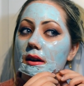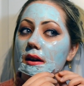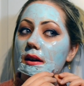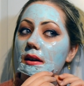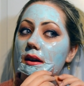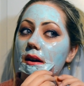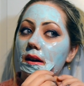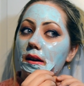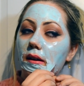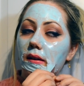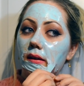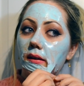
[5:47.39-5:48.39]

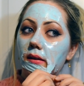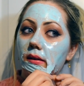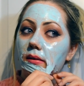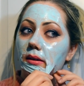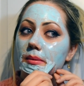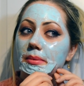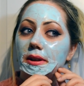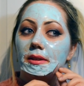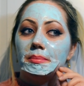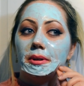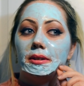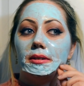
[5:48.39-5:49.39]
Oh, our
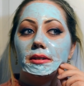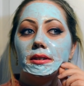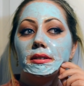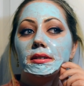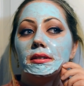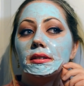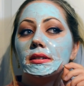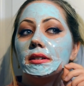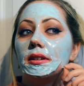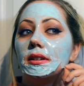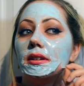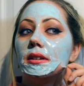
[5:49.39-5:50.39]
piece broke.
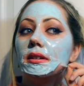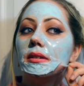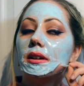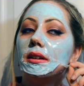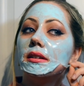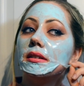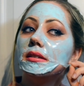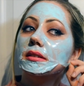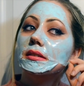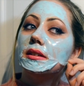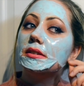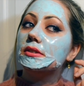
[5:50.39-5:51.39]
Okay,
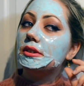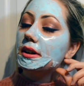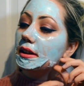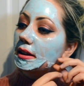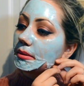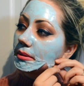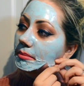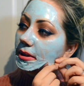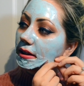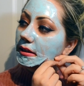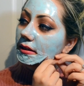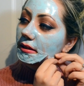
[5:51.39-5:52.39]
let's try to get it one
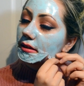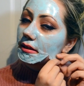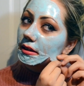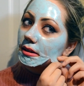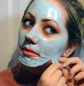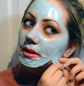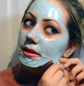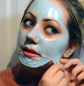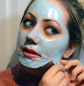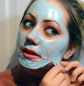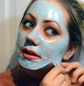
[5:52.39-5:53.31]
piece. Come on.